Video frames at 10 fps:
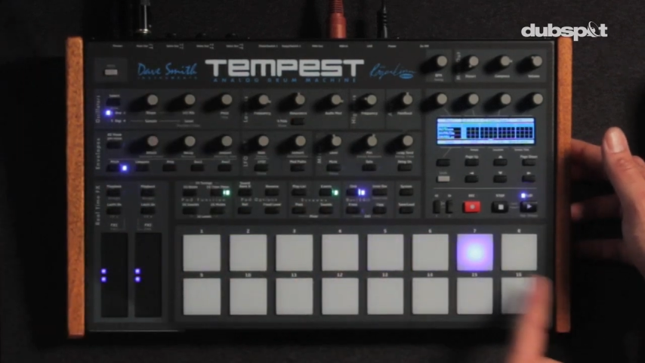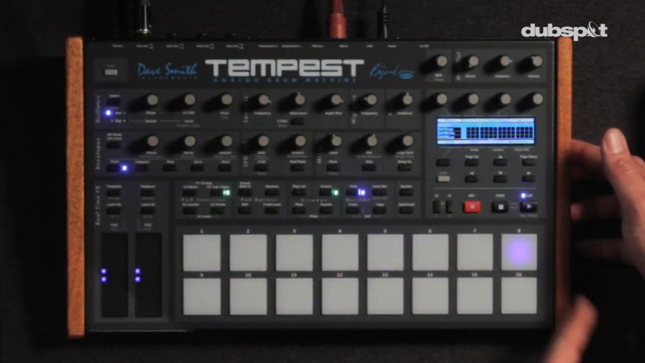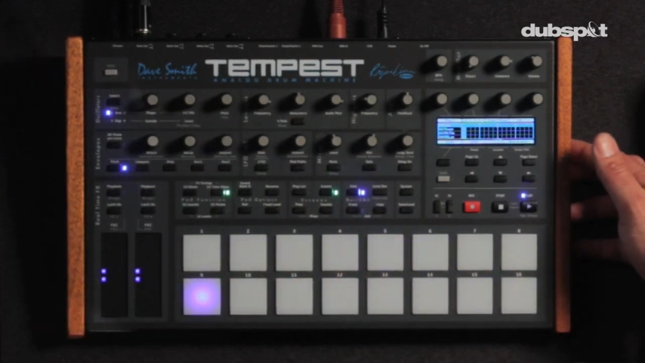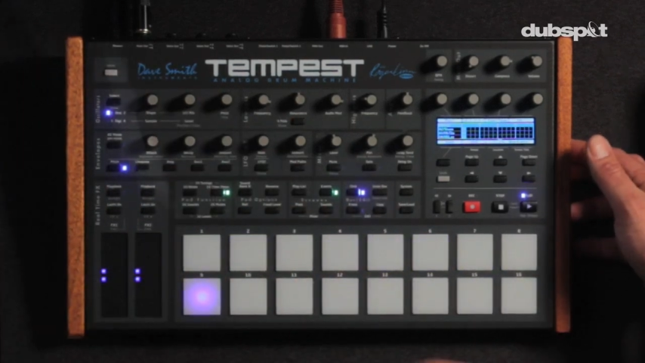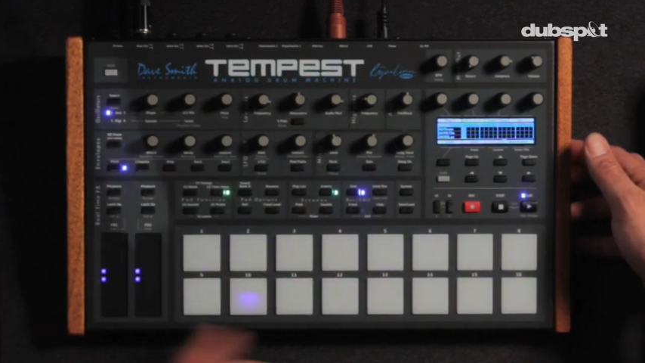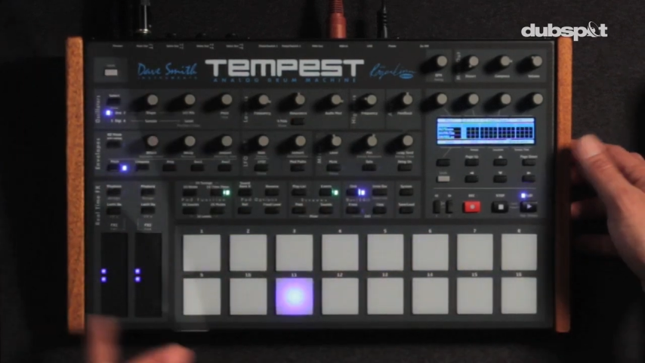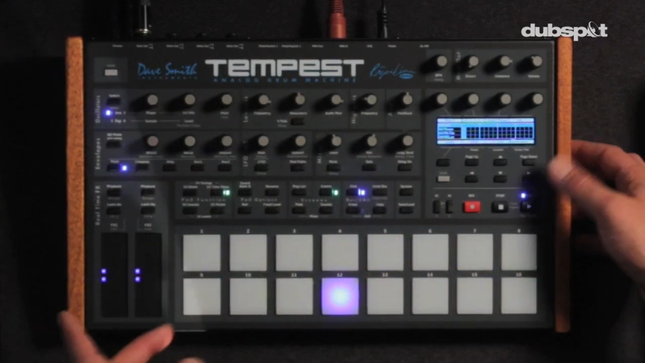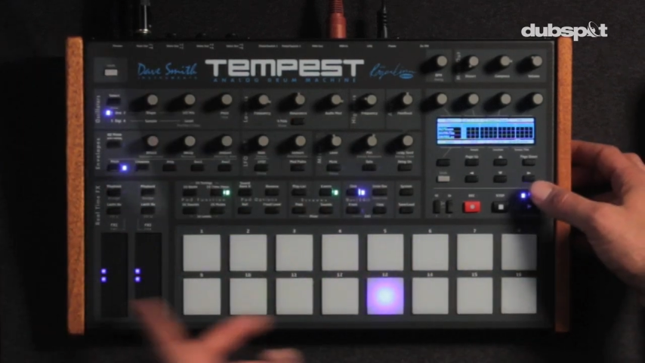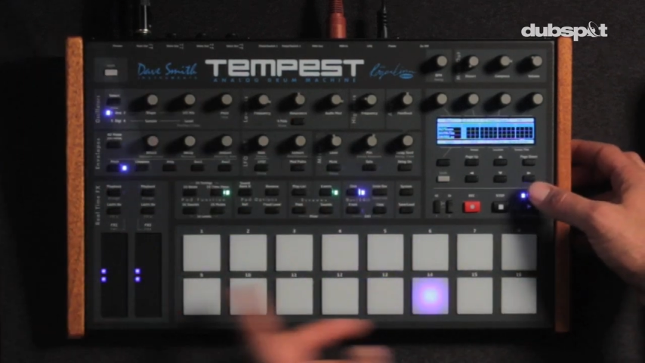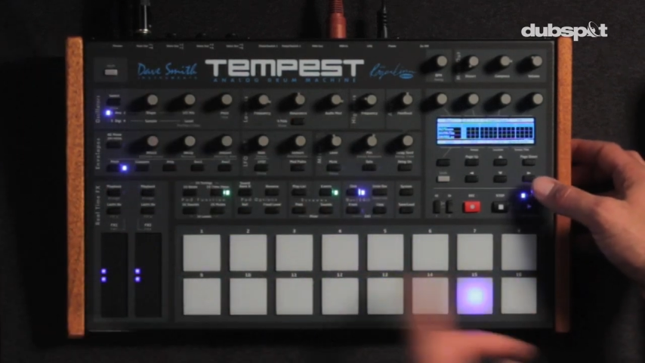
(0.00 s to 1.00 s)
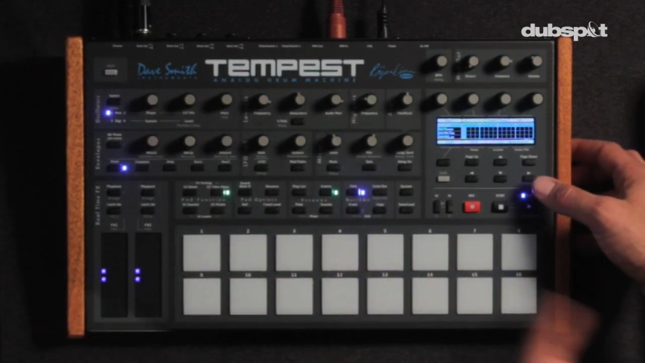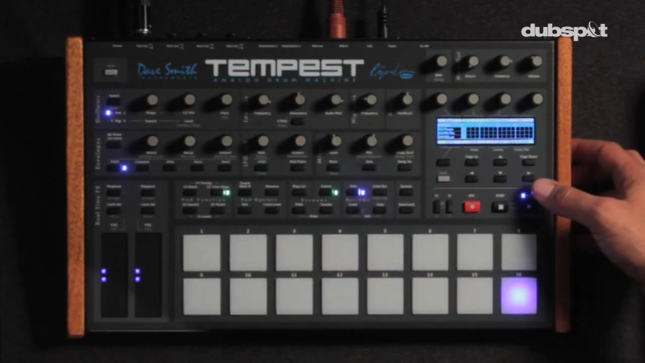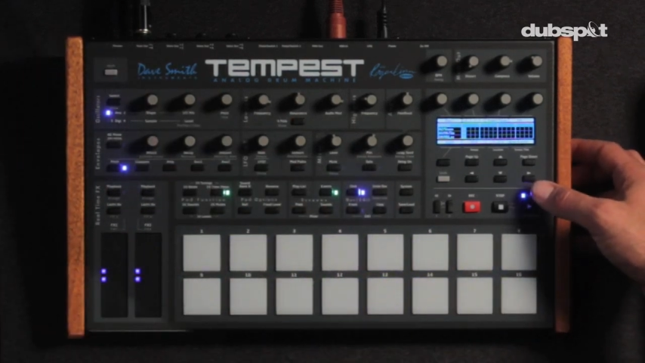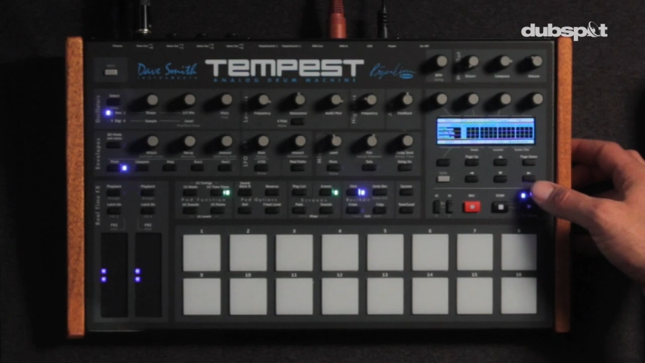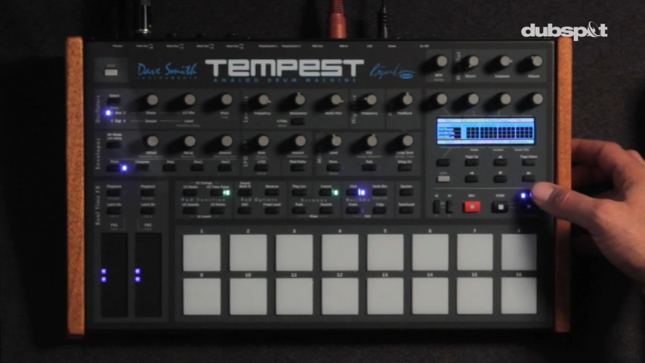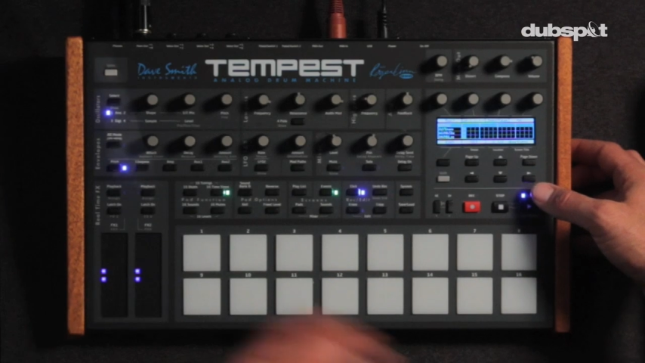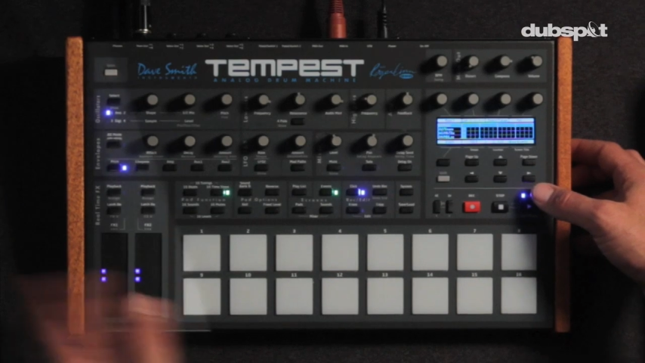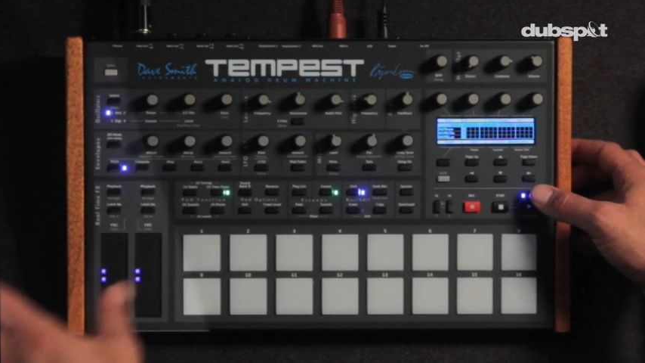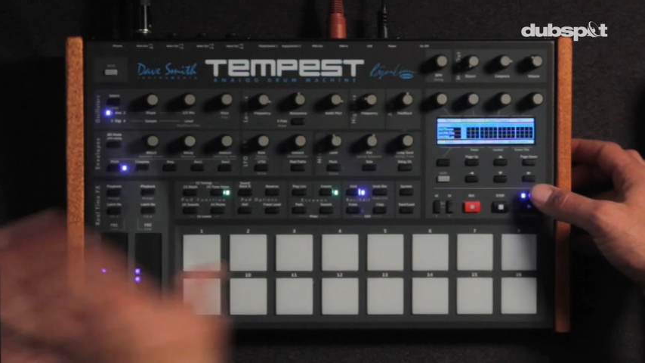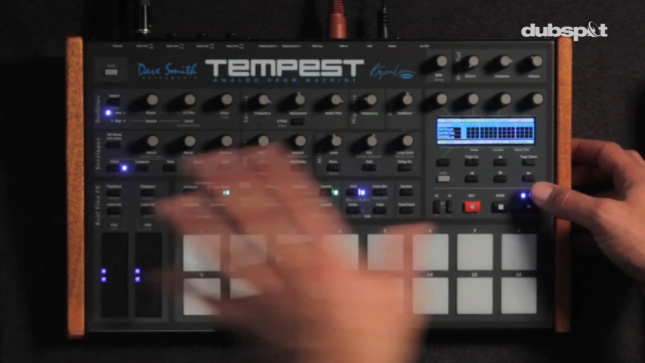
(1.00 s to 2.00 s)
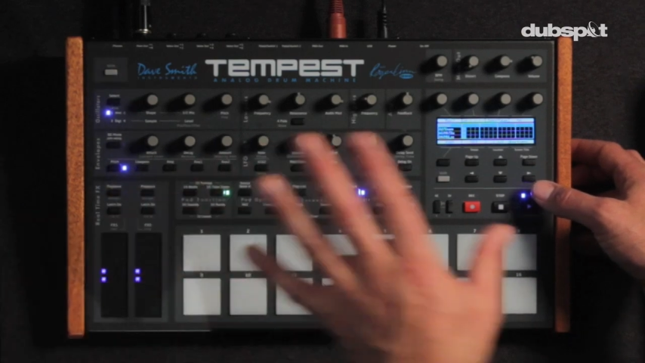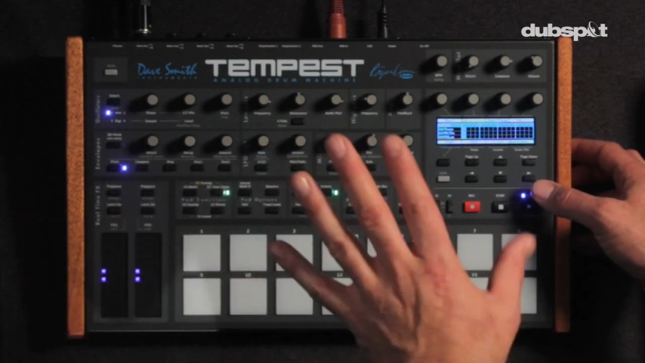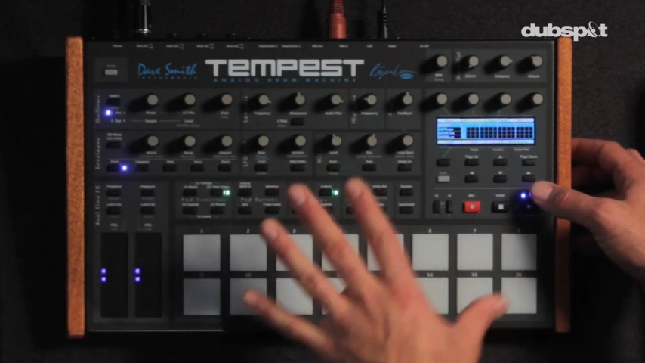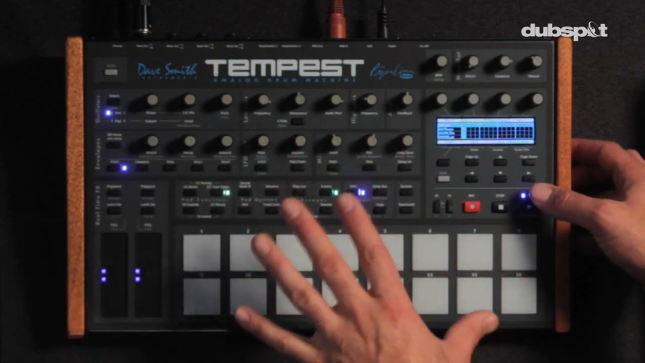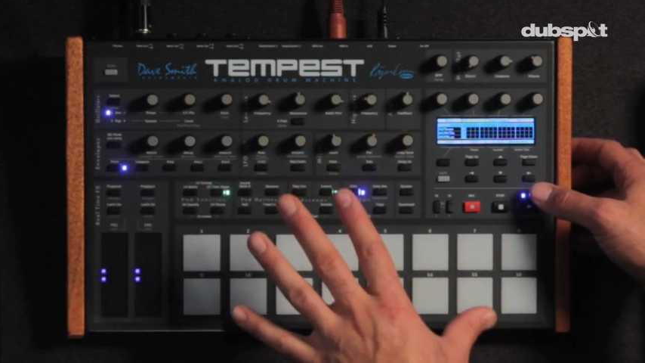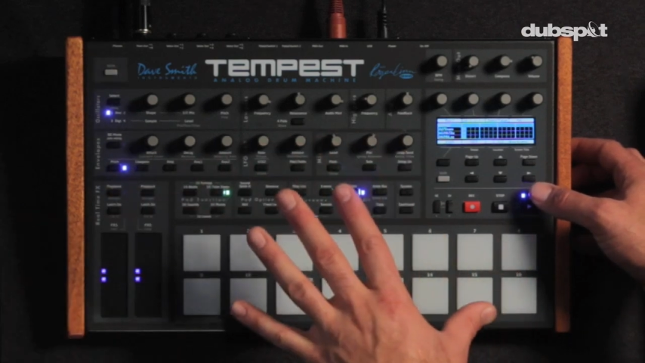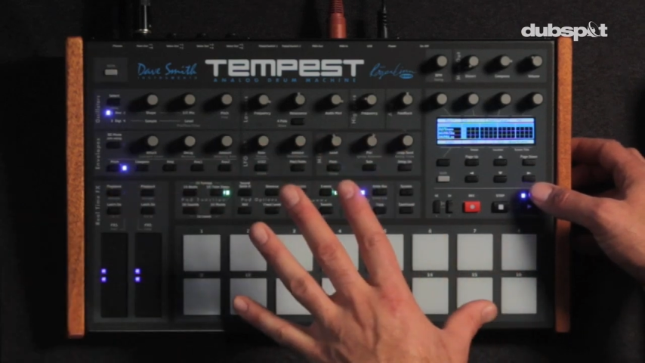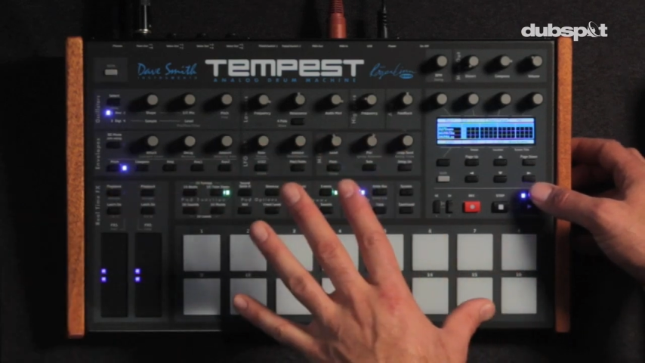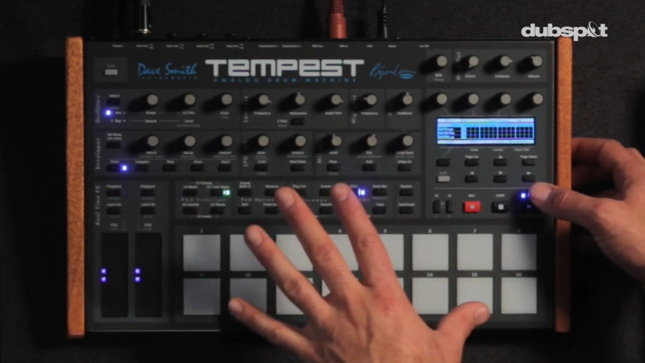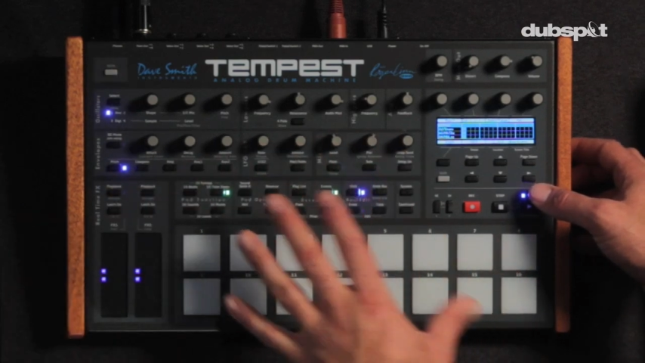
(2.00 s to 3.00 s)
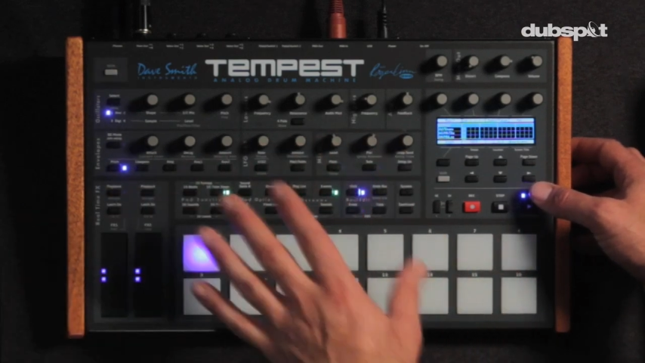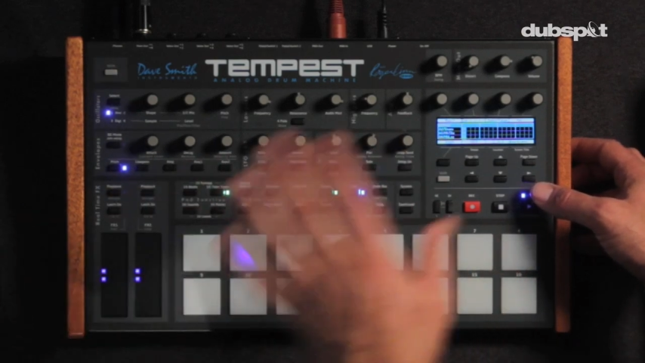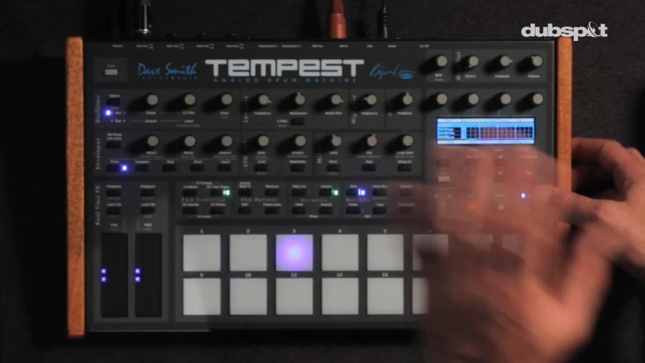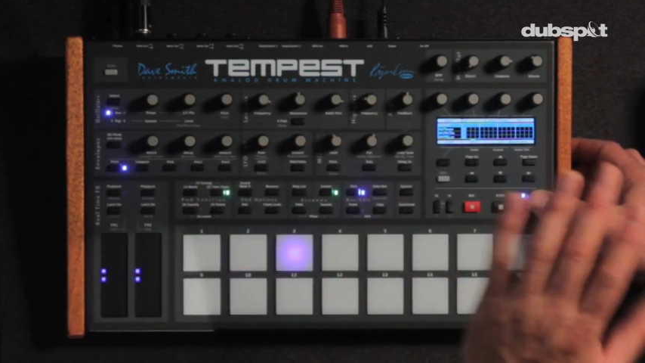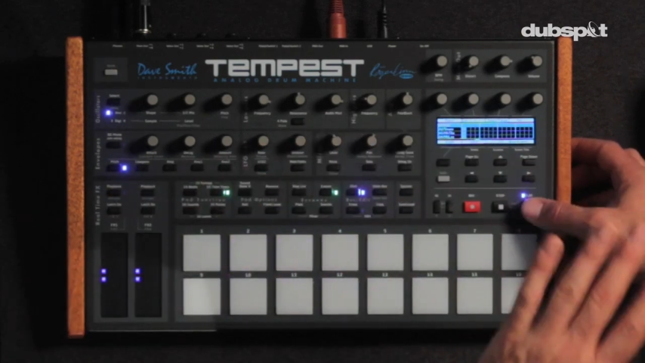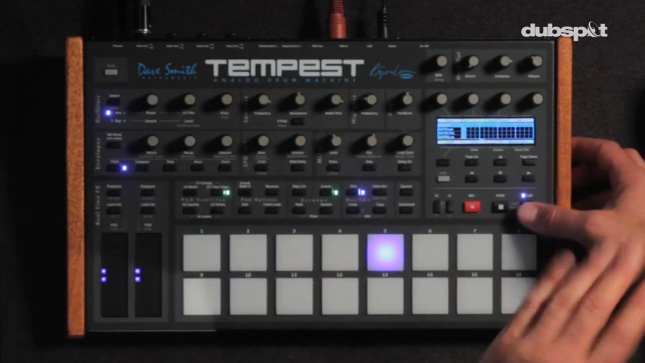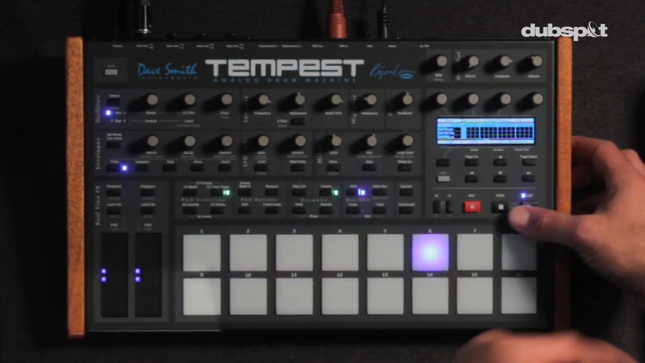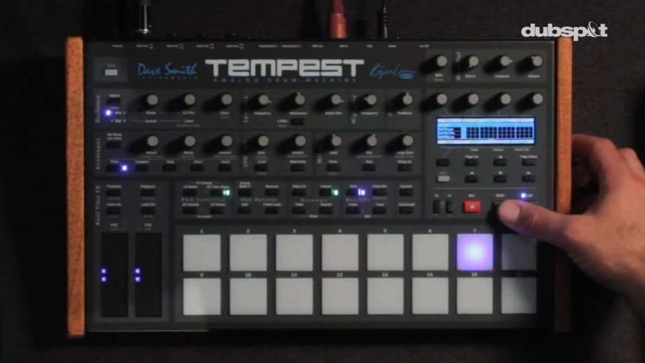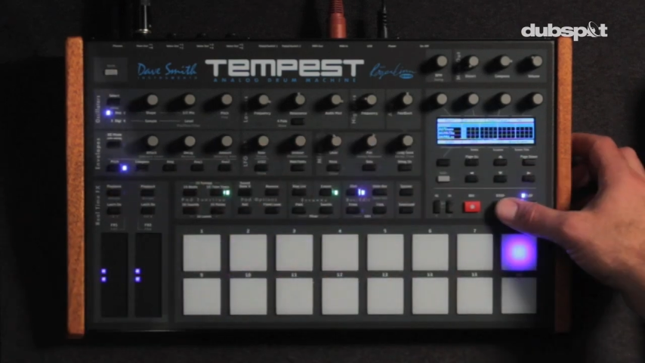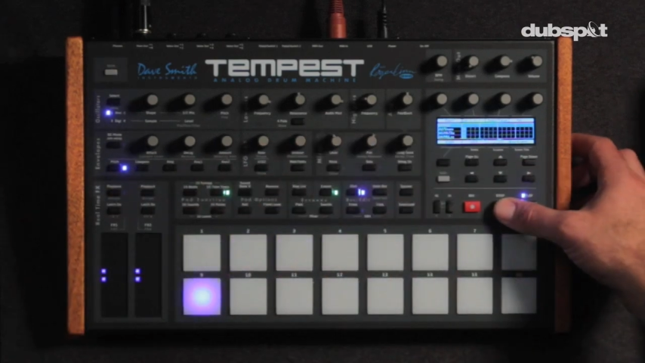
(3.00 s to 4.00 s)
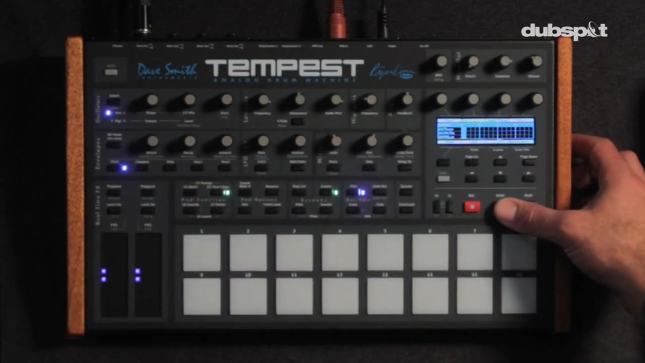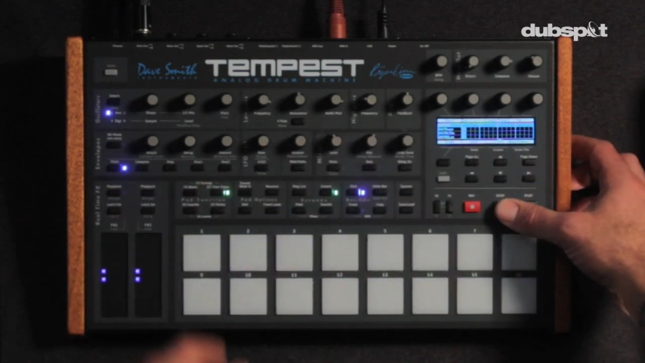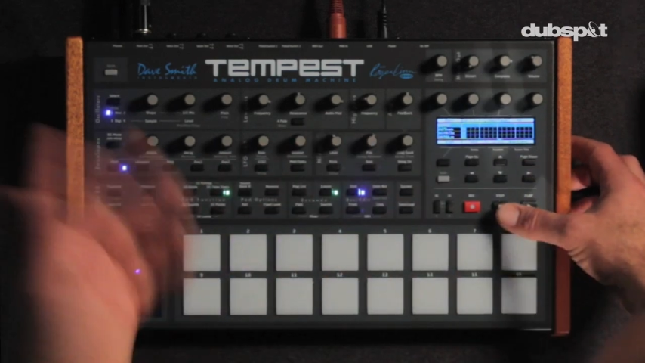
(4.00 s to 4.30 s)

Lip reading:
No face is visible, so there are no lips to read.